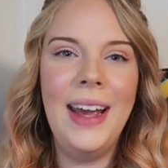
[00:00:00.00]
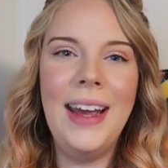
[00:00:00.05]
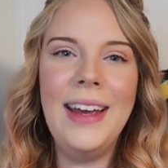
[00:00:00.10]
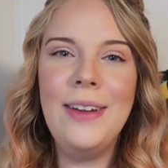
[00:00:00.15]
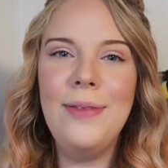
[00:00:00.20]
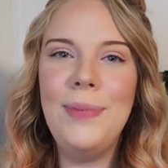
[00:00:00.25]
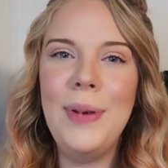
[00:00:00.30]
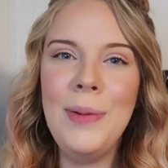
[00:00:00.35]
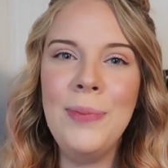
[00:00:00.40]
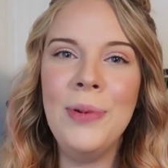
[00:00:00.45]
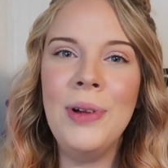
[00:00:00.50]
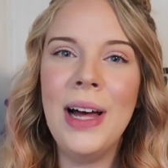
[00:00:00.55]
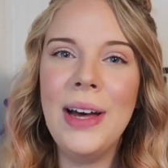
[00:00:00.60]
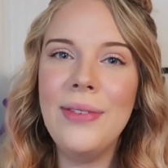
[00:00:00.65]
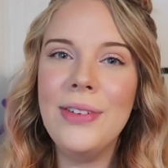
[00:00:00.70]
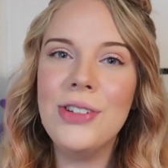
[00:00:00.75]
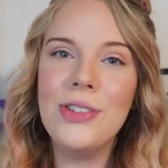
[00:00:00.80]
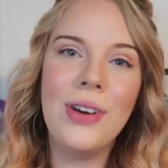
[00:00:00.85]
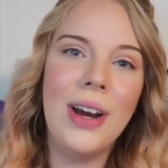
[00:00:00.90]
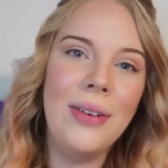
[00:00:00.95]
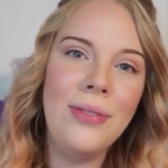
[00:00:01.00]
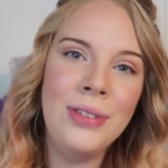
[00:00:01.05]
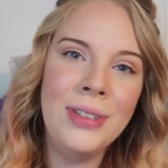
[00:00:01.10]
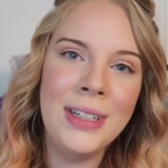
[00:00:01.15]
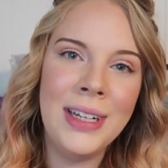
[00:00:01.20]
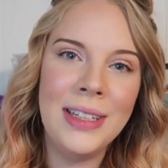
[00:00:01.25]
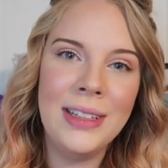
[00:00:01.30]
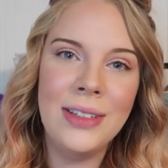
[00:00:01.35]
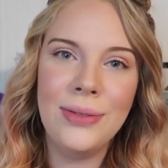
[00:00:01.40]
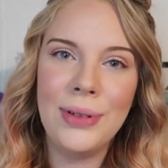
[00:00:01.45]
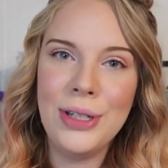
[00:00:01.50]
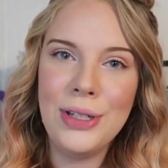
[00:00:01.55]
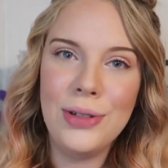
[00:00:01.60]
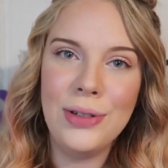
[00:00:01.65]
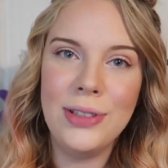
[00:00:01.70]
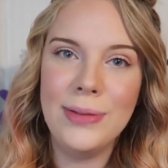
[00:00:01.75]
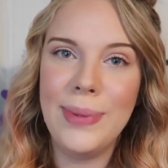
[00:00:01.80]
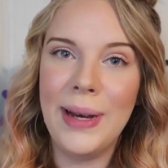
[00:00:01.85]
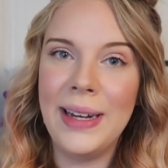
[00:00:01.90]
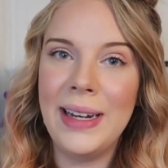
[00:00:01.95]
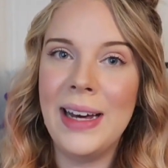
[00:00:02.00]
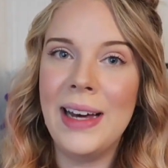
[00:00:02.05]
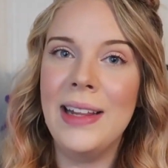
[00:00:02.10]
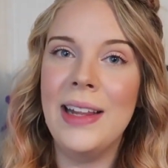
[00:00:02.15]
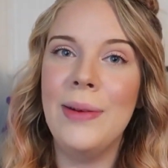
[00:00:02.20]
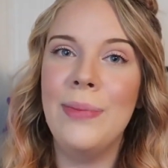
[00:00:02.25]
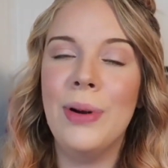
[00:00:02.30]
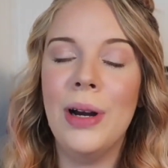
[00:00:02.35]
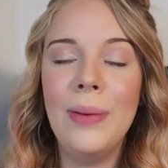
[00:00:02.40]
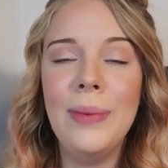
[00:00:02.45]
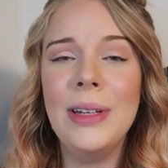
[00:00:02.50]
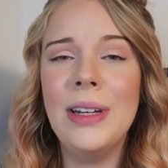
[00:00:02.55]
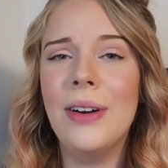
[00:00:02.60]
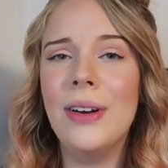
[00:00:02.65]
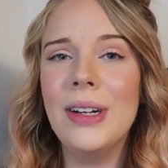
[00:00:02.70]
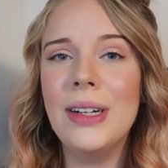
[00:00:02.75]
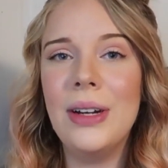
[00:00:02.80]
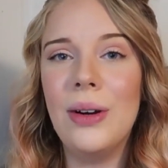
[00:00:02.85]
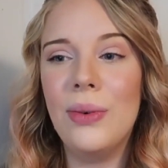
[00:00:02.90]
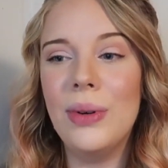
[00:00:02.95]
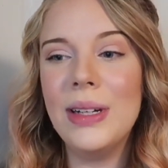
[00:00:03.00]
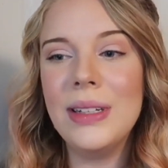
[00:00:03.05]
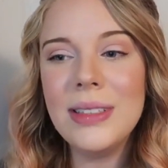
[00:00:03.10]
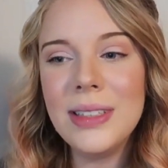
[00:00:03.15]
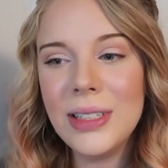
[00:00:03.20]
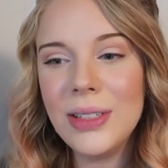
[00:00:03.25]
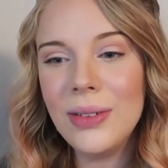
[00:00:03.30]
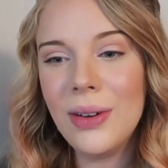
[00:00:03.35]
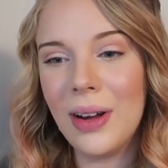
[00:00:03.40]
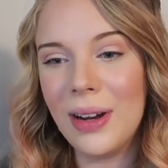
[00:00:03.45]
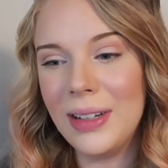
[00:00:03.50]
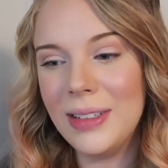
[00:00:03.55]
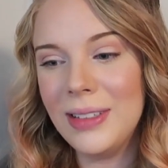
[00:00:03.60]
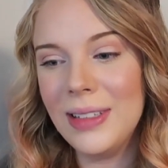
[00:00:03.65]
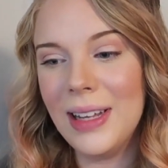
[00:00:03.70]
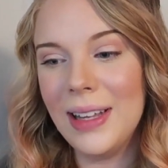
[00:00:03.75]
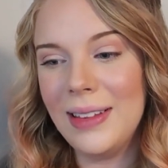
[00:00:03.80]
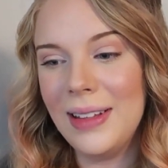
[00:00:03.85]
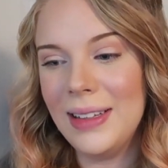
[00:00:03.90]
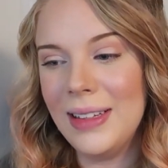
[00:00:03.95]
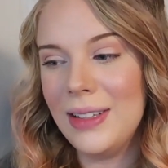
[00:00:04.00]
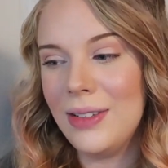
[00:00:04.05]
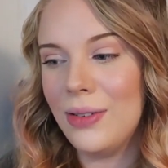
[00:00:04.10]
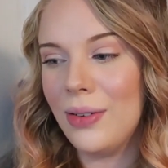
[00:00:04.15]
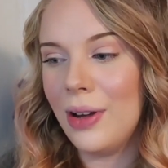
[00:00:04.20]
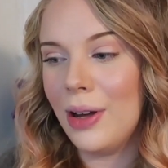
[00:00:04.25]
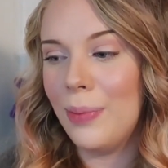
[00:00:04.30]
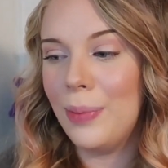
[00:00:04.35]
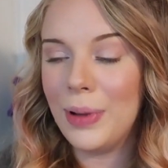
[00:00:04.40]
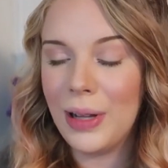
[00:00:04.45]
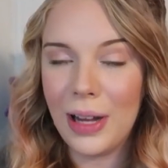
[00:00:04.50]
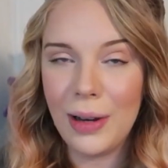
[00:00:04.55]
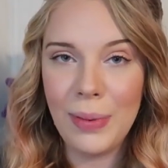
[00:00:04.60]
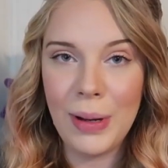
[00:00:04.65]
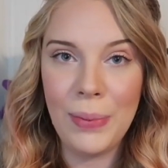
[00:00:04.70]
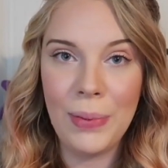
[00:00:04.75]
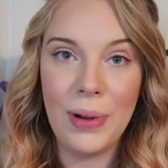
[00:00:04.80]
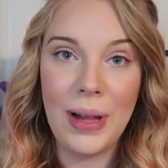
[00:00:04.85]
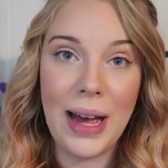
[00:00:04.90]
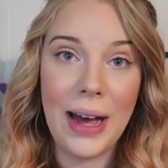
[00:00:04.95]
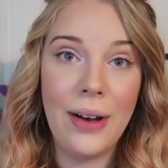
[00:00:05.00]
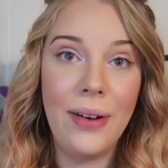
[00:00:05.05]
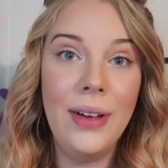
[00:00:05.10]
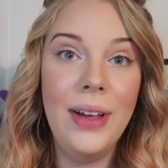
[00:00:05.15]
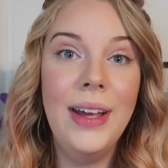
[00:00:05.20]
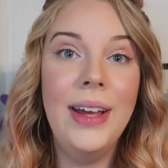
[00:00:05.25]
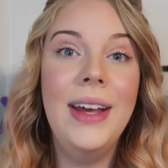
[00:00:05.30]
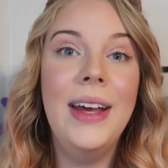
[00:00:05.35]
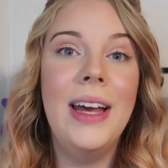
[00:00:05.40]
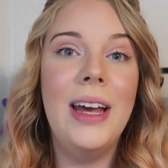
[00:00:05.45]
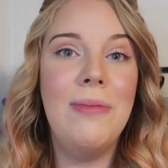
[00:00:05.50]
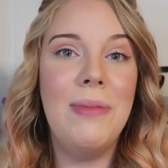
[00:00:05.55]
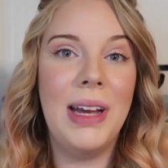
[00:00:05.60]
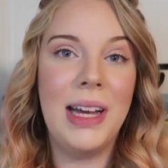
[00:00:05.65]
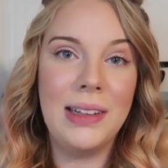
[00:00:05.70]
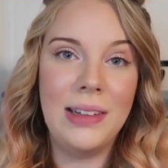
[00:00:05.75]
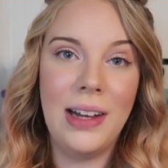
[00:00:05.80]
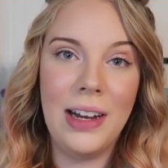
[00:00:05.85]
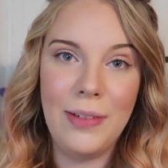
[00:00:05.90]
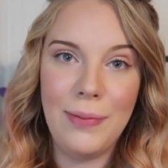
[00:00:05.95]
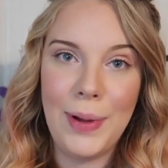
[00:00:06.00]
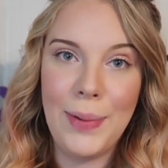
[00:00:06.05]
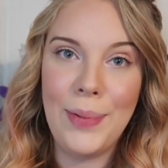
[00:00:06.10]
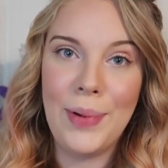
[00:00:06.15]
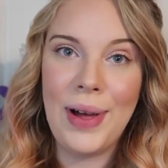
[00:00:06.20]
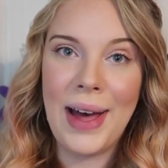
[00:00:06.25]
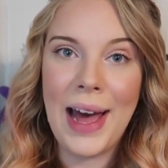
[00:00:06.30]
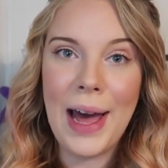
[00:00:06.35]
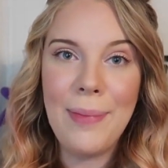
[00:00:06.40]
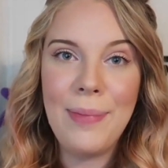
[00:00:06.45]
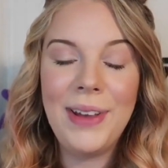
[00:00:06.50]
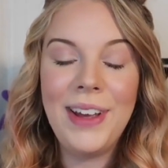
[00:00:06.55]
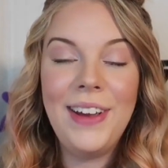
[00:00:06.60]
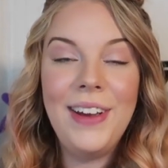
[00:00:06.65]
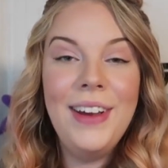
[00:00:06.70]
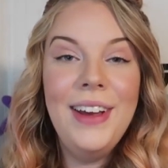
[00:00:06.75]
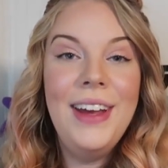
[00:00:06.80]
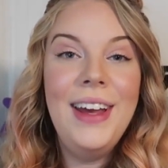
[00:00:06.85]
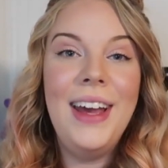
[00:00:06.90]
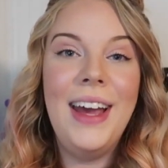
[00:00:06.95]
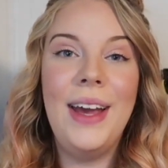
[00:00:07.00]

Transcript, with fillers: And if people haven't traveled to get the regionals by now, they probably aren't going to. Honestly, I think this will help a lot of people out and make a lot of people happy.